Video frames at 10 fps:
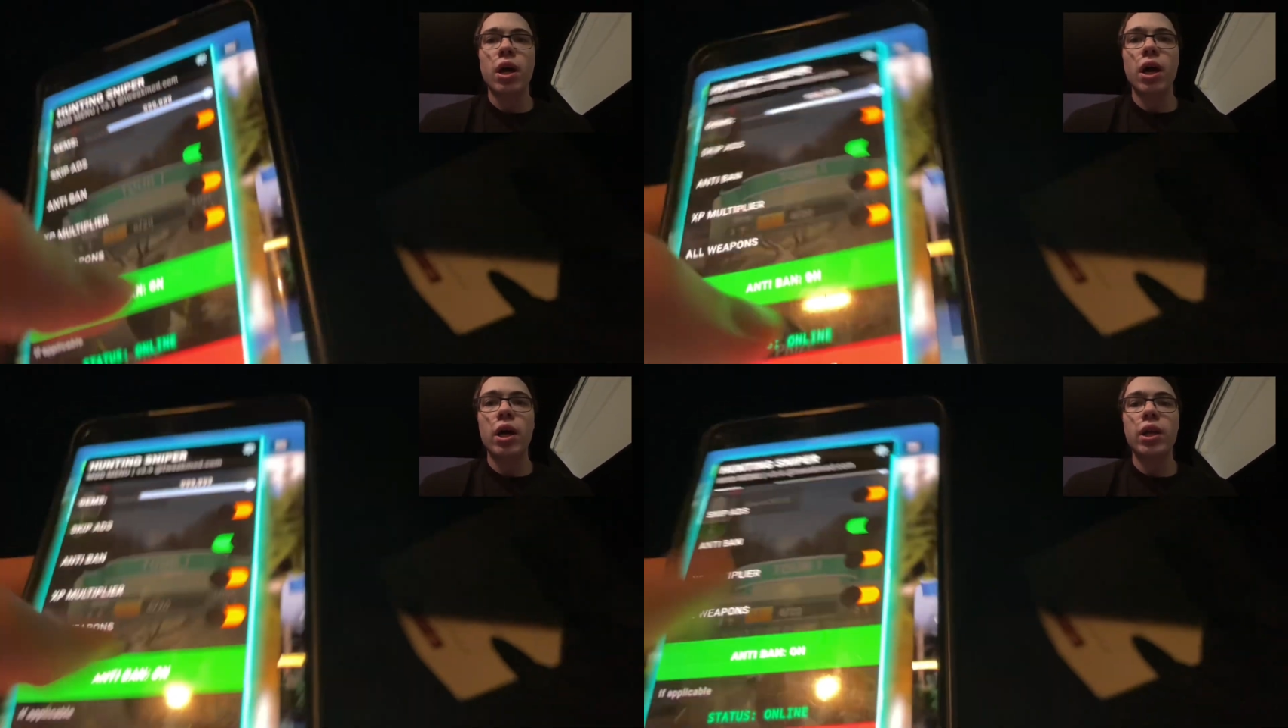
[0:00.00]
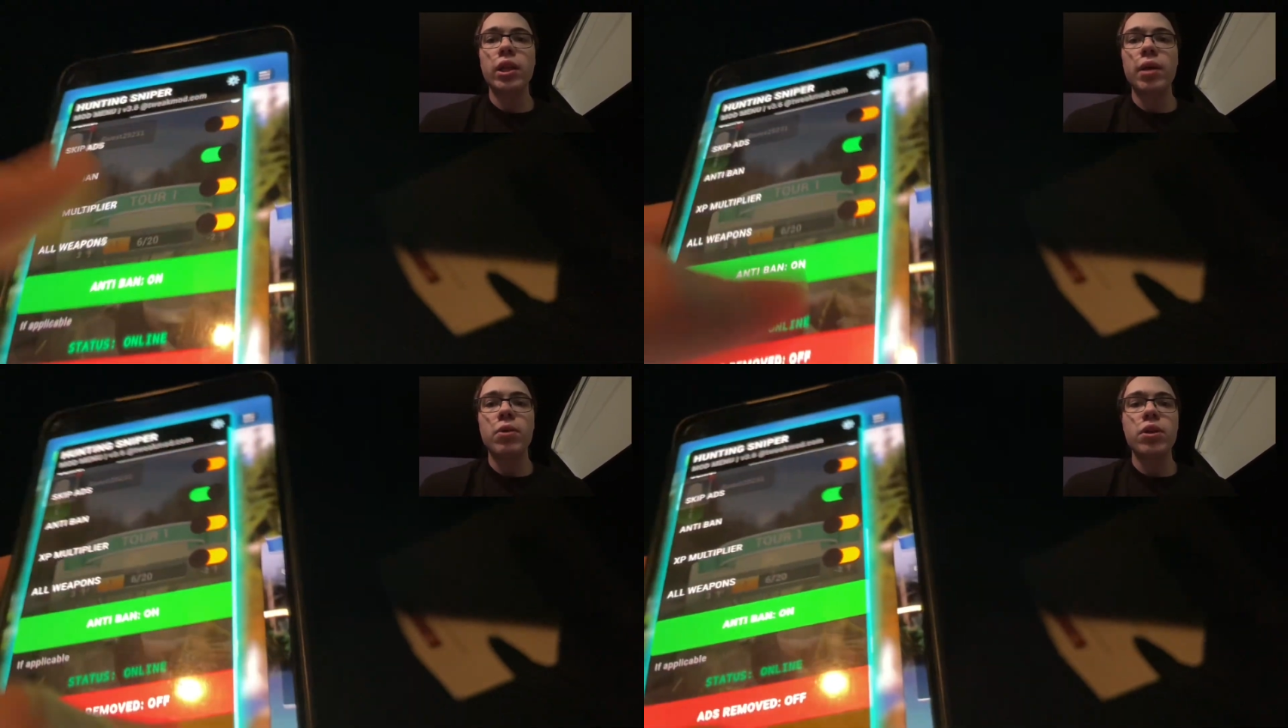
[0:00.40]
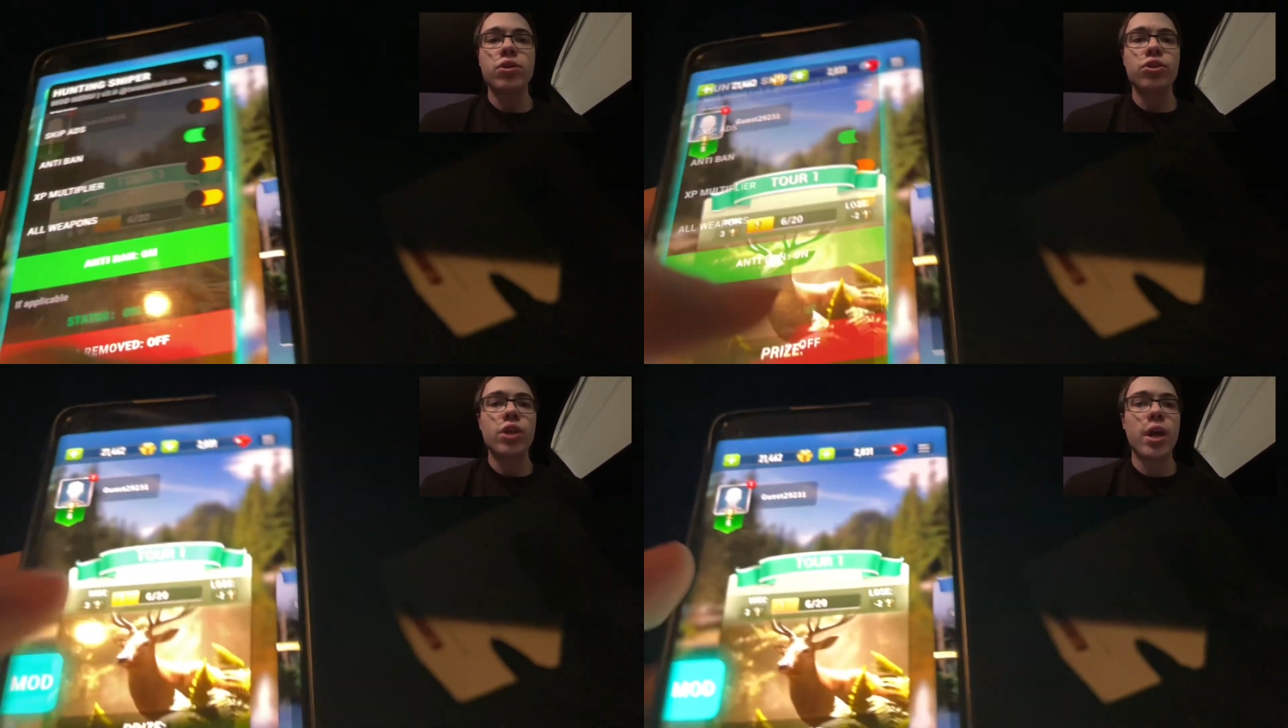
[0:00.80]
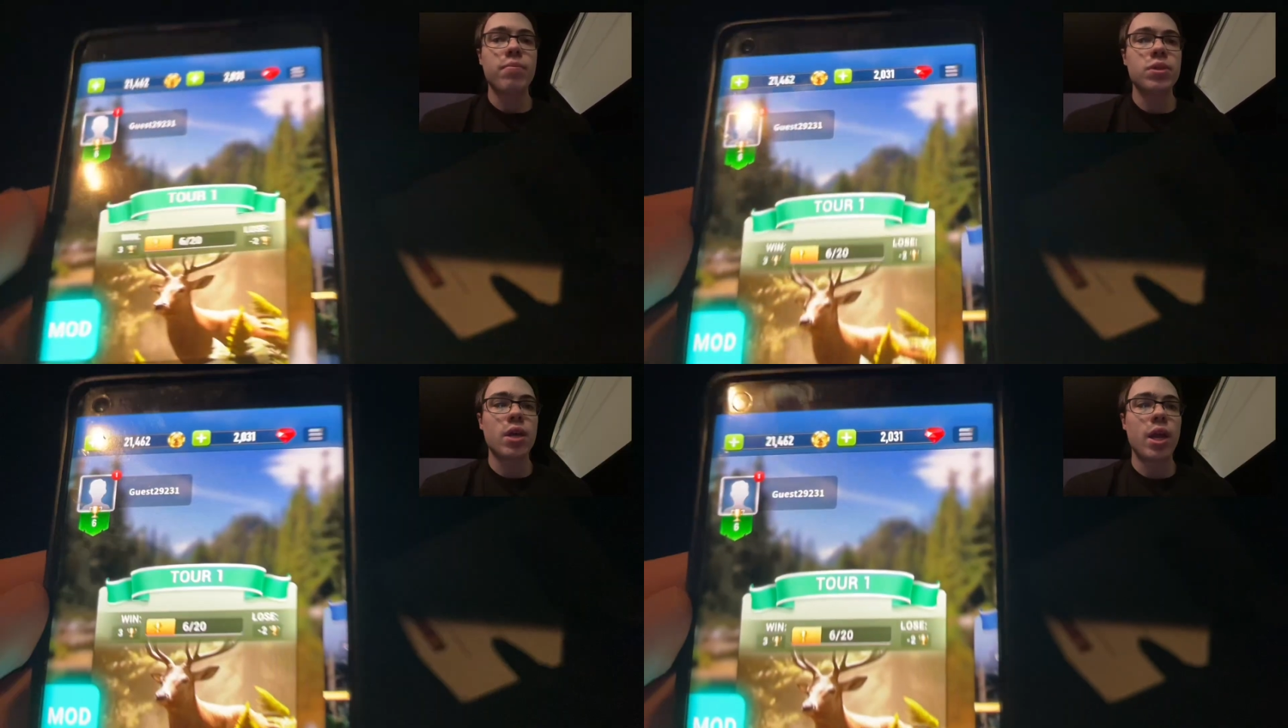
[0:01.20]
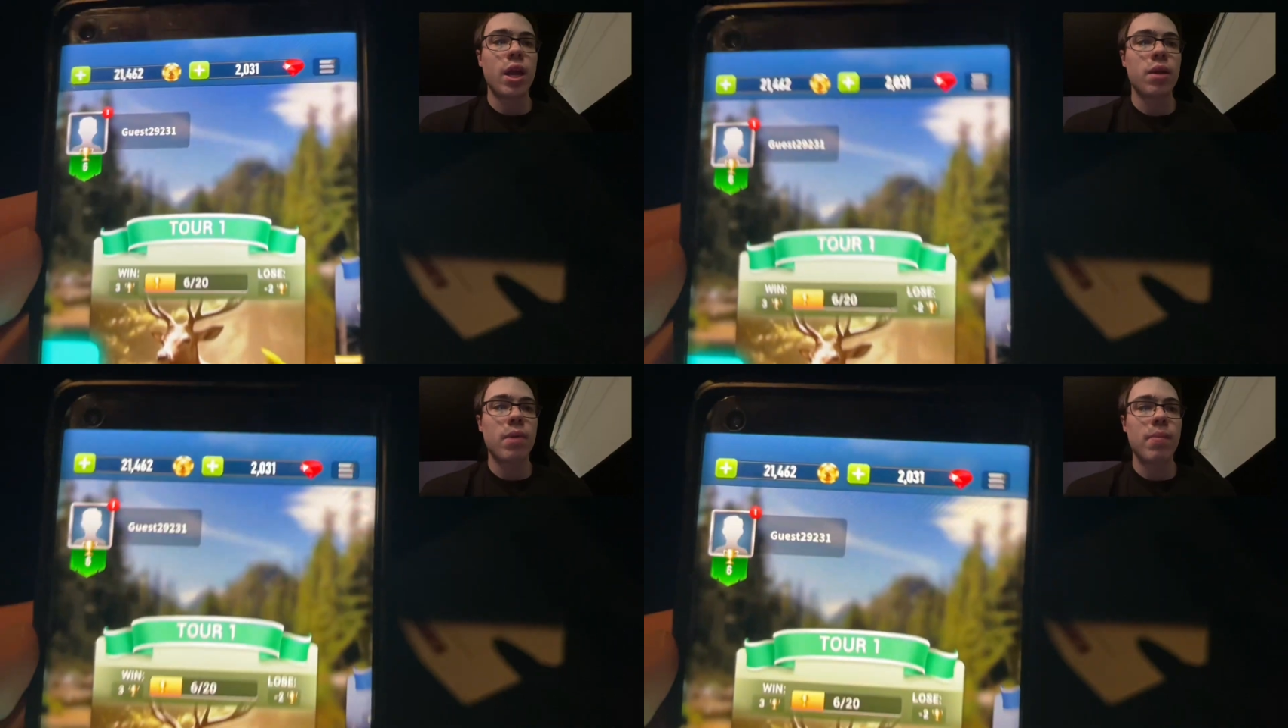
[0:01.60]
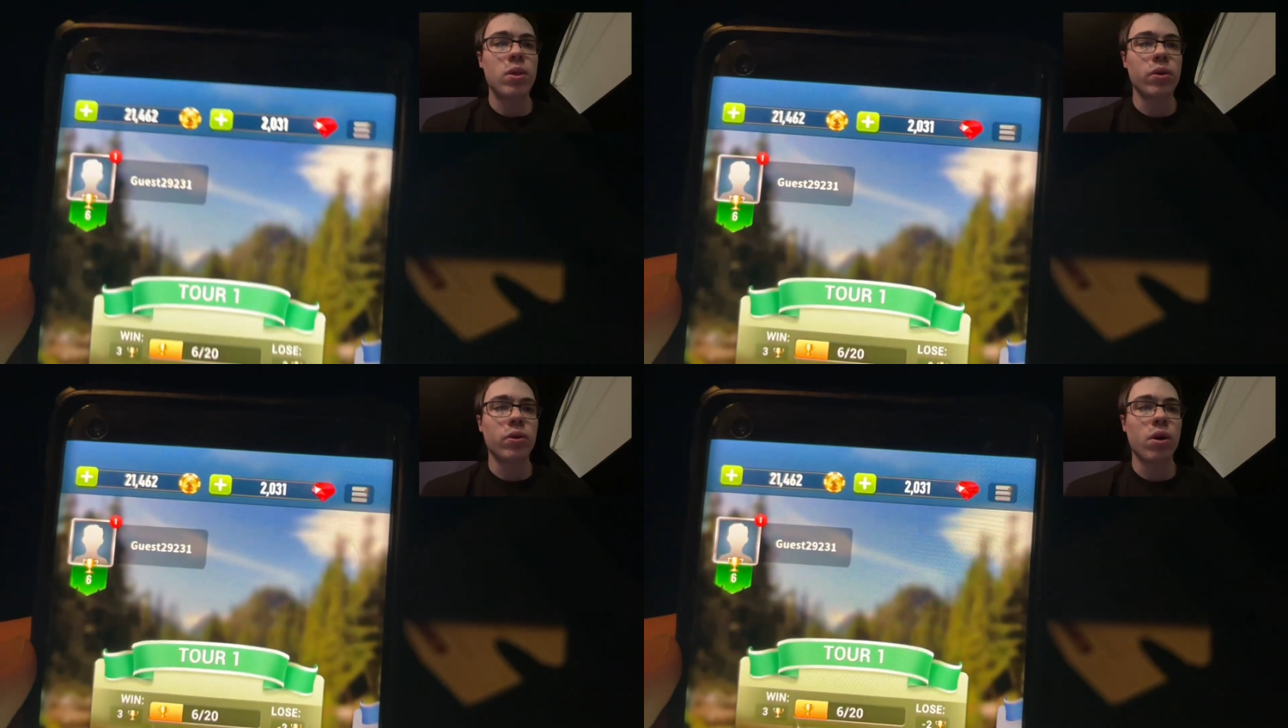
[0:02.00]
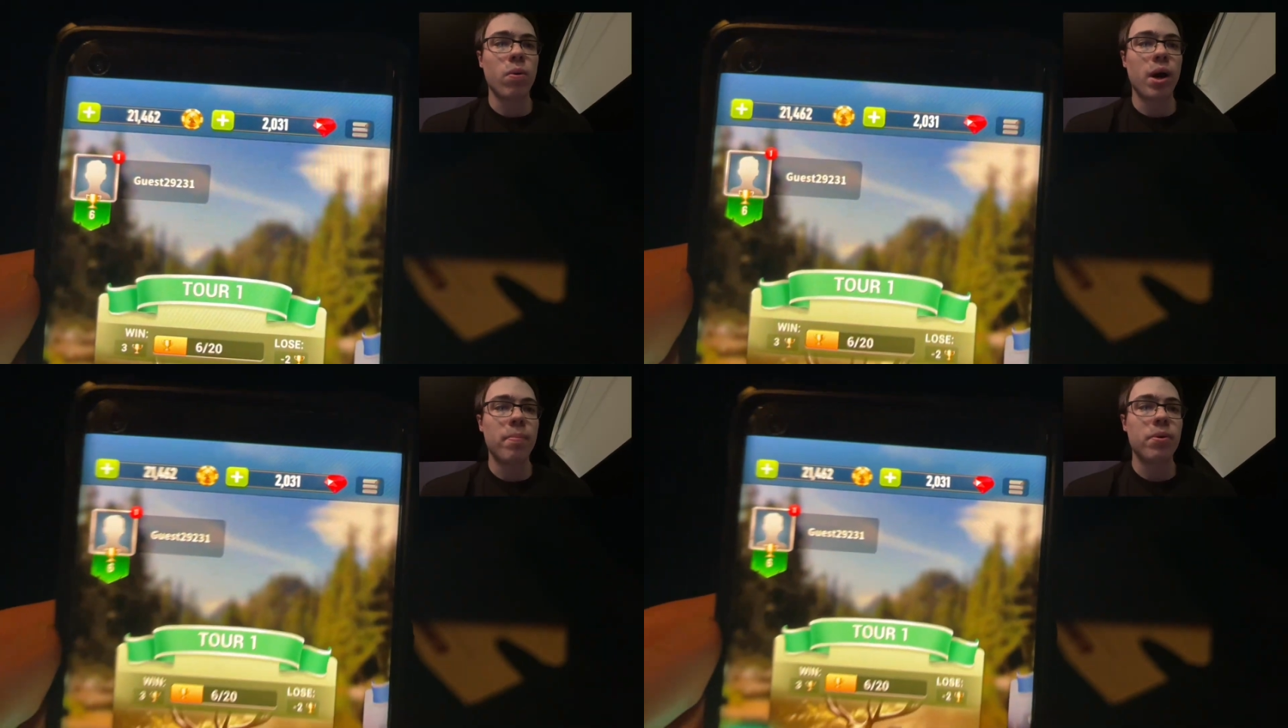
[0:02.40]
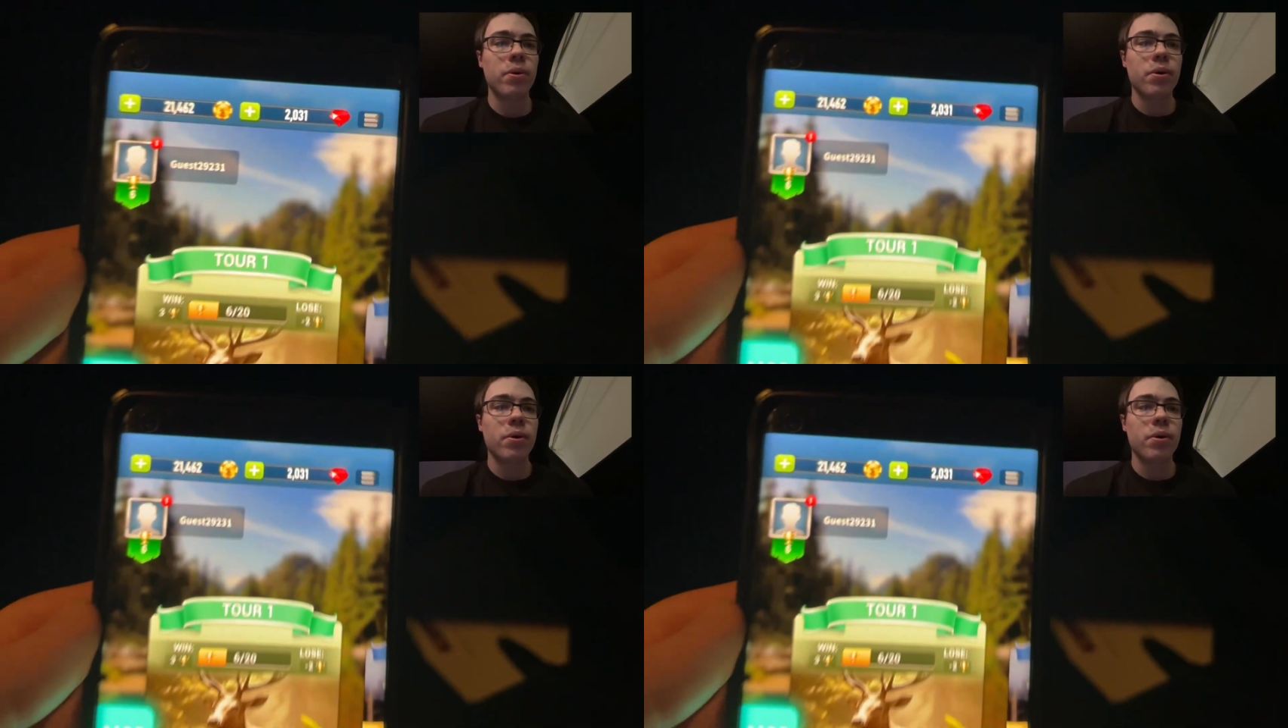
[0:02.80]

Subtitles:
unlimited gems and maybe they'll go up.